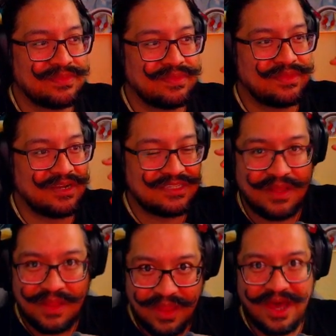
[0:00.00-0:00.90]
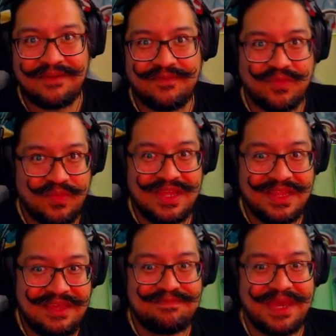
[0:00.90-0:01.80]
there's a lot of
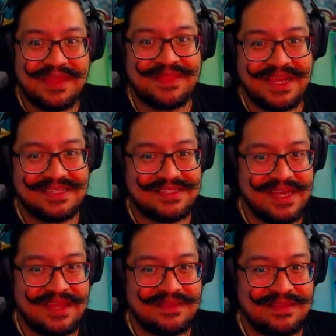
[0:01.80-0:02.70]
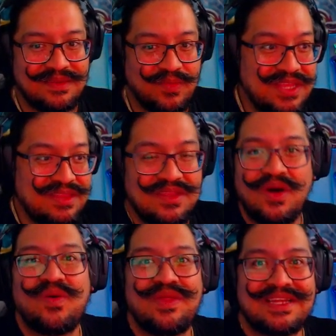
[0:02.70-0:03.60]
really big things that we
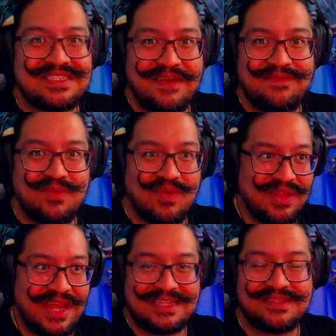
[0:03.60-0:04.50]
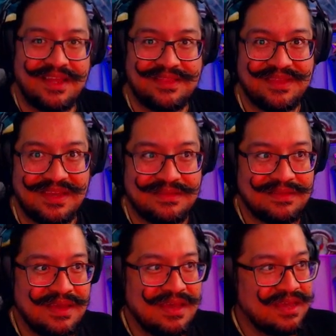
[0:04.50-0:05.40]
know that Save the World has not done.
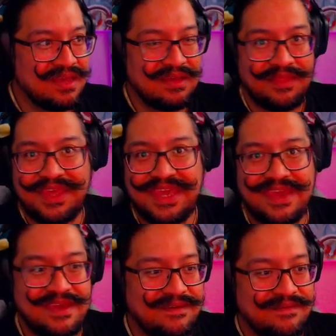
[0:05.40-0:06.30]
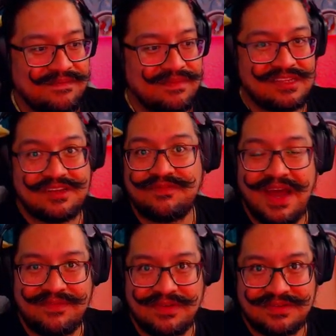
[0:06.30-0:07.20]
The
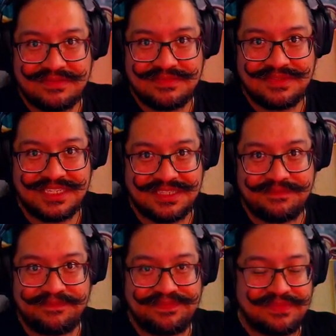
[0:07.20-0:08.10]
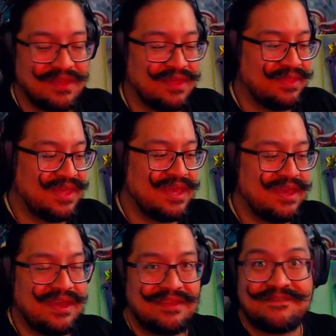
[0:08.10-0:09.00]
survivors system,
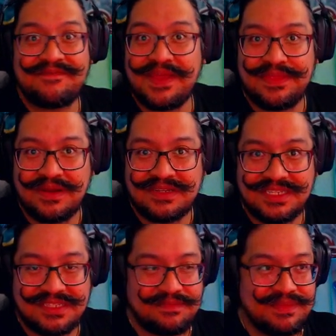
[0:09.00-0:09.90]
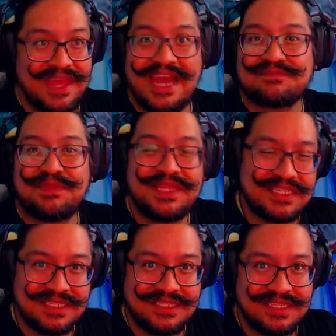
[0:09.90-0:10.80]
the defender system, the
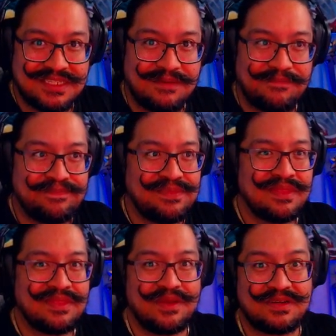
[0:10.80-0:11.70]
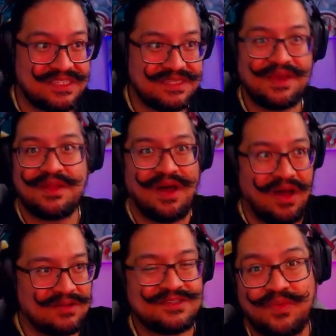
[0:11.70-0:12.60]
expedition system. There's still
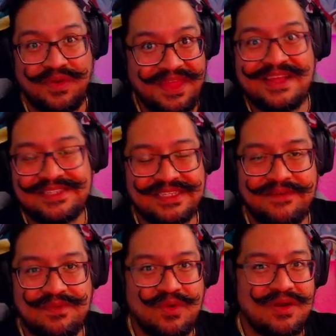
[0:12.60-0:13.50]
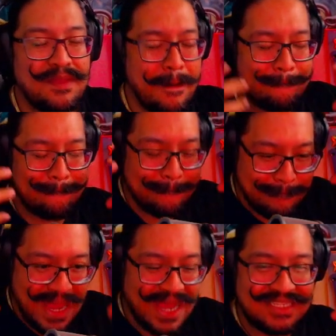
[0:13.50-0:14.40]
also within Save the World
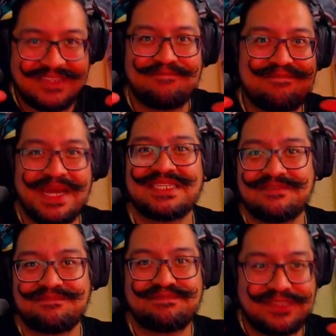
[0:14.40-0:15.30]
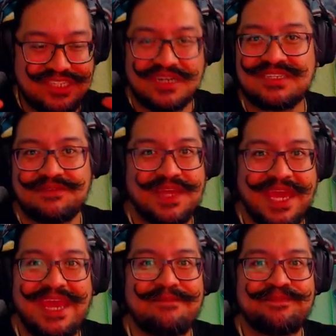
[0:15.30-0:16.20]
massive, massive chunks of the
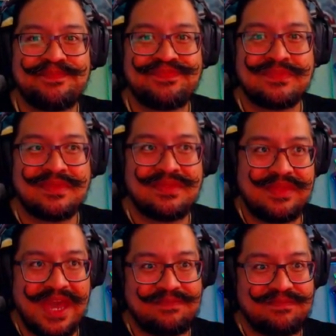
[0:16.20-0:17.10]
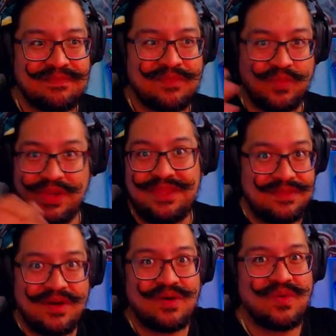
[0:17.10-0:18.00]
game that we
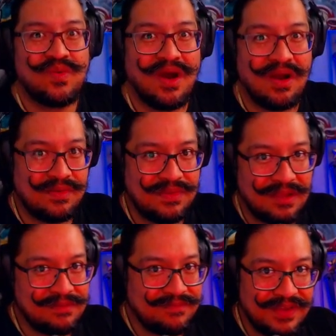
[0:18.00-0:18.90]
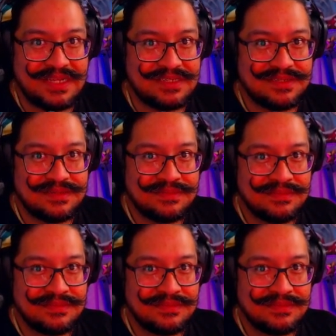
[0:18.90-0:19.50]
know are not finished.